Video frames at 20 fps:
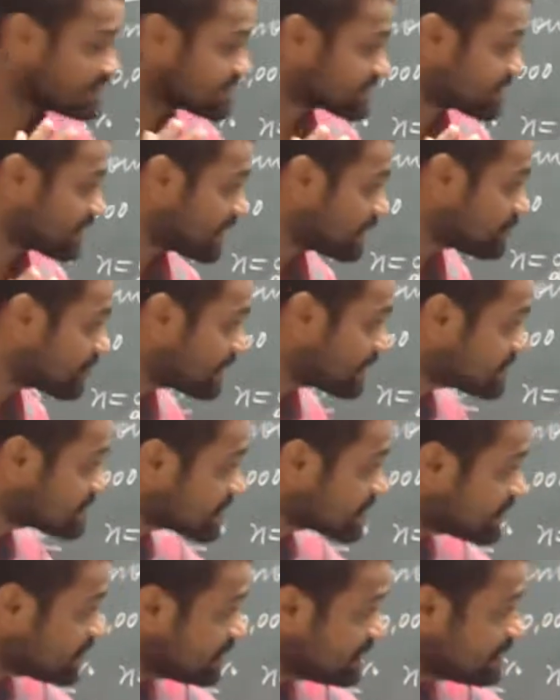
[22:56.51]
Sir, in
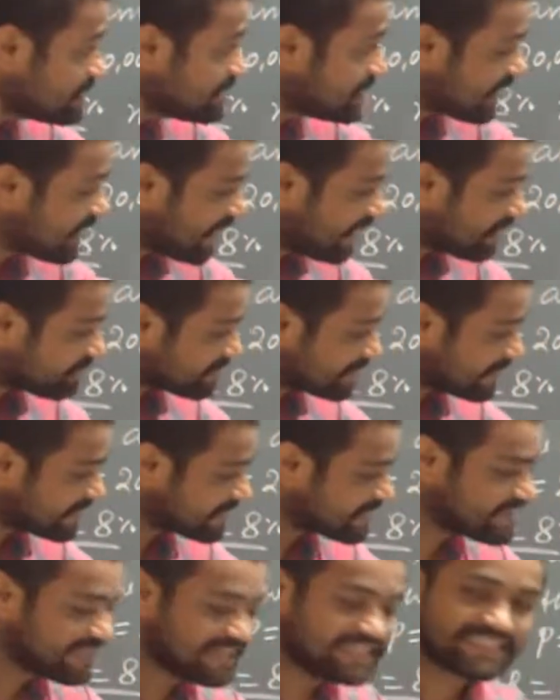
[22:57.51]
sir, I have
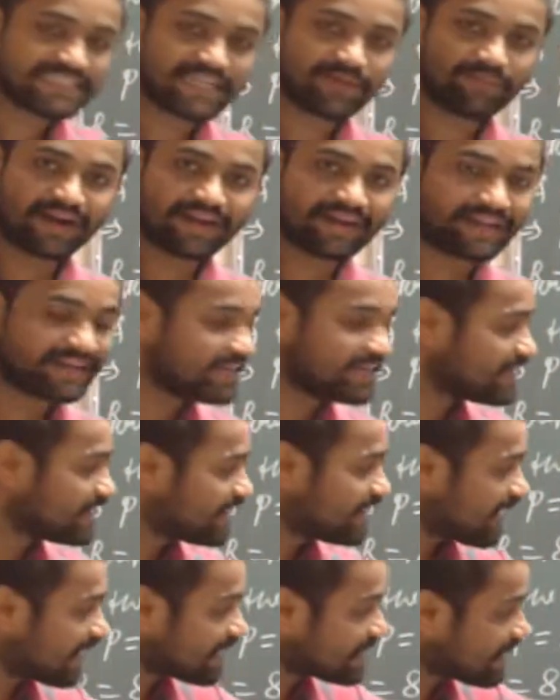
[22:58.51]
taken LCM
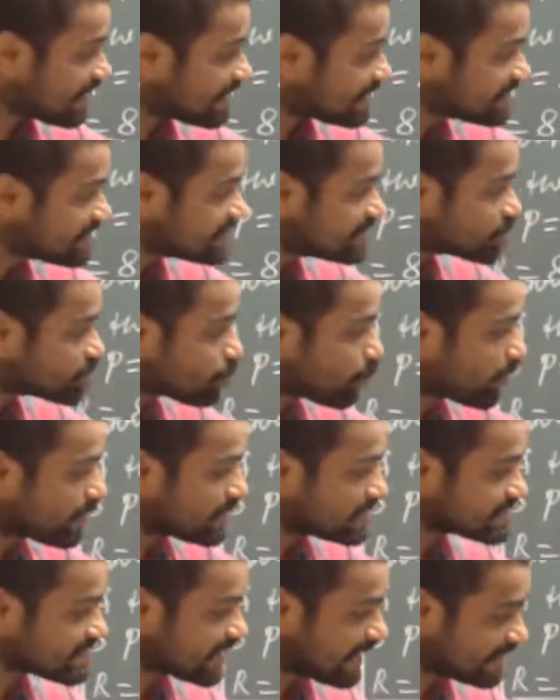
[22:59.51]
100 and 100 into
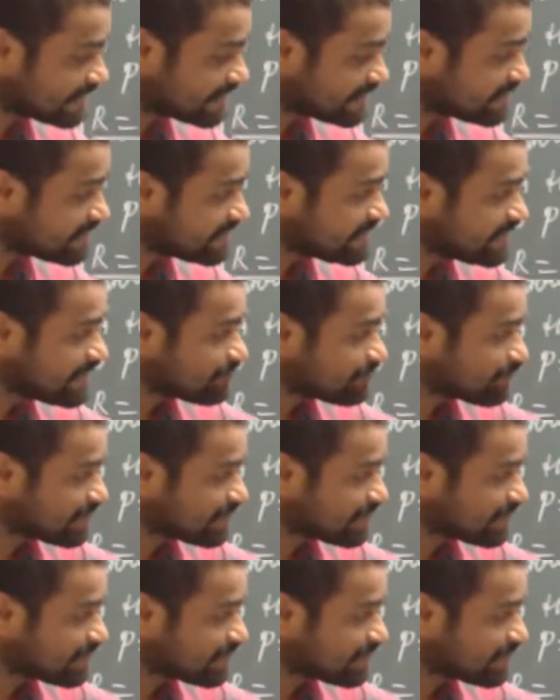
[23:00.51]
1 is 100,